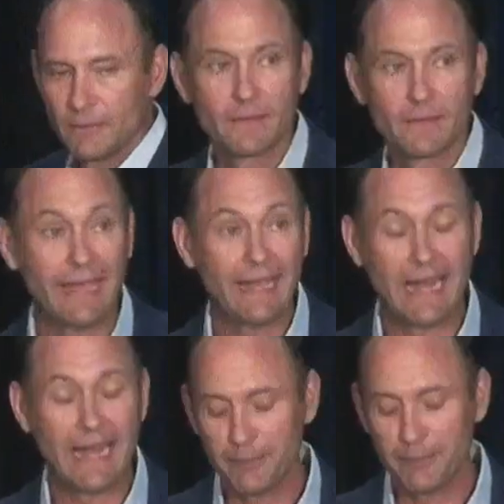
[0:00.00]
And I
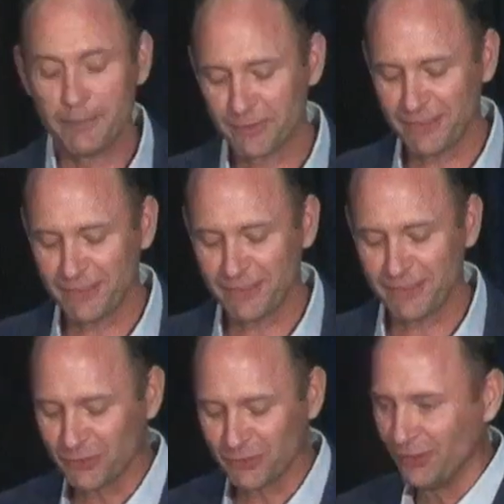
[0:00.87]
am getting ready to
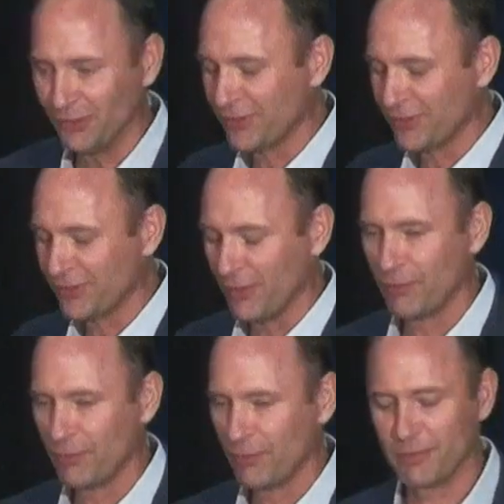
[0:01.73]
conclude, so I
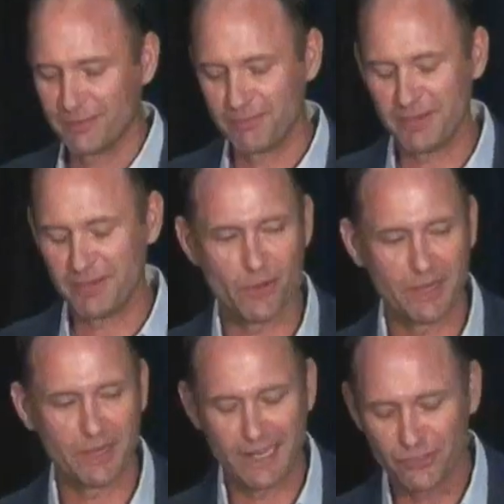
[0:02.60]
won't be
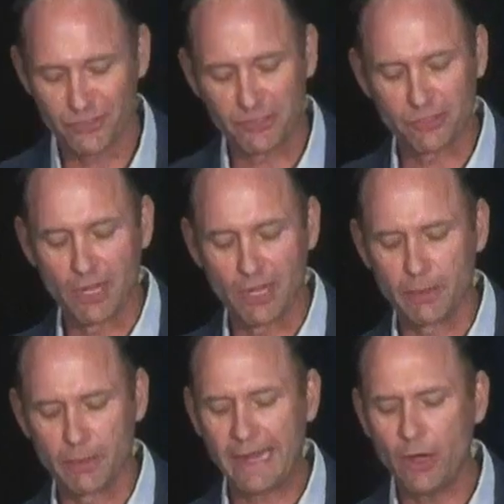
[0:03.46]
going on too much longer.
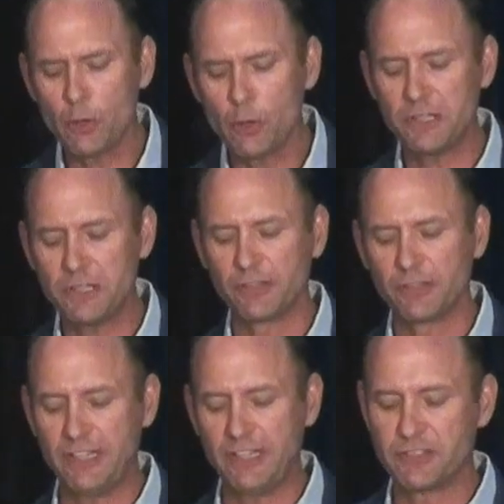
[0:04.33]
But I hope that you've
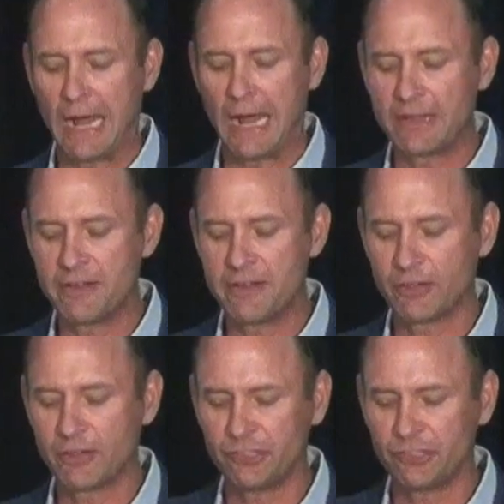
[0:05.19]
received your online
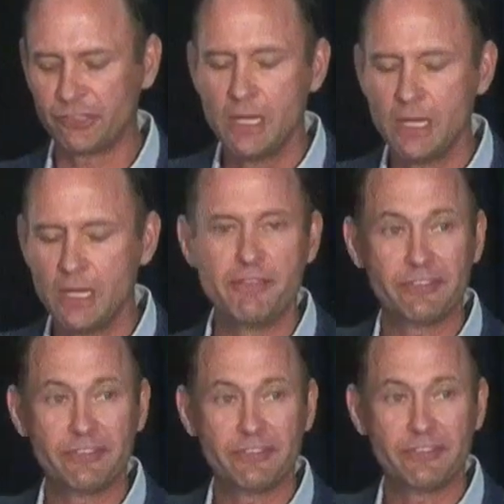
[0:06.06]
version of this
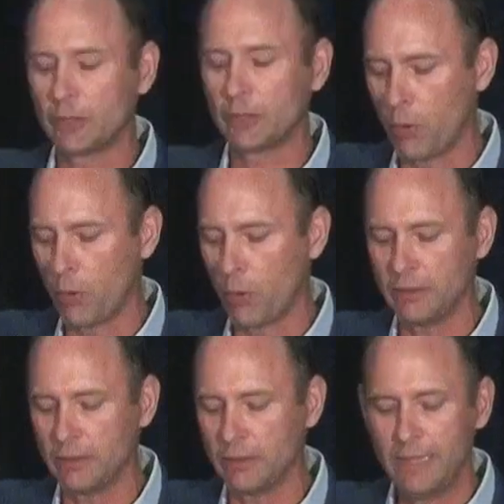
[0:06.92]
annual report.
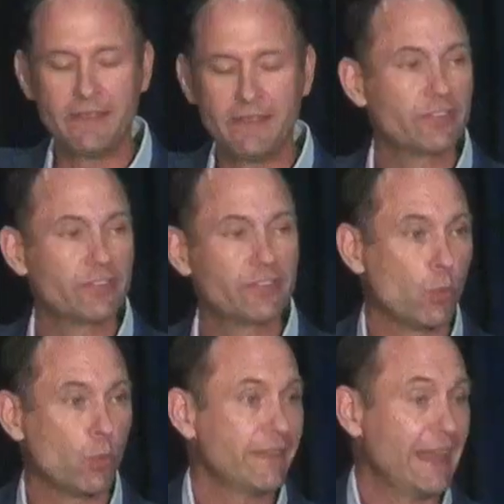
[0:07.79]
And this is the
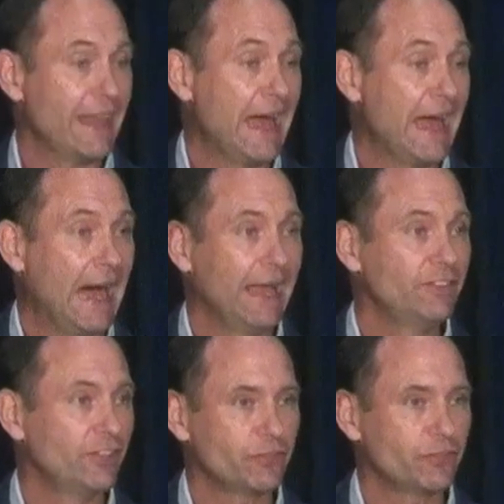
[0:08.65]
one that I
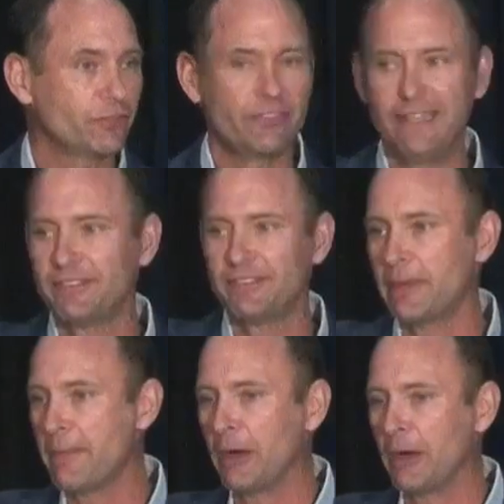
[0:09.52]
just received in
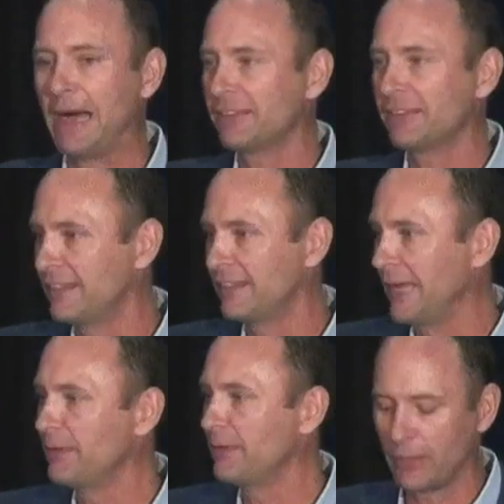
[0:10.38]
my mailbox today
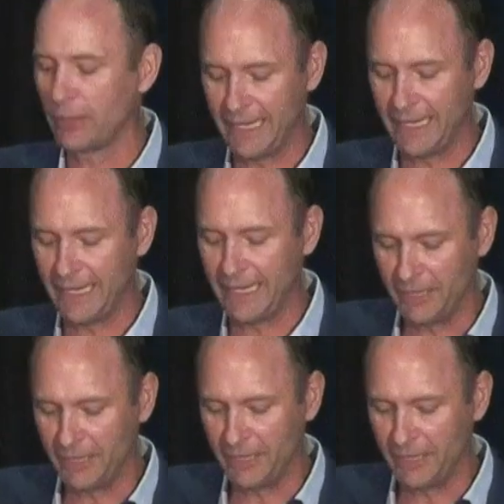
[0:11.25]
before I came to the meeting.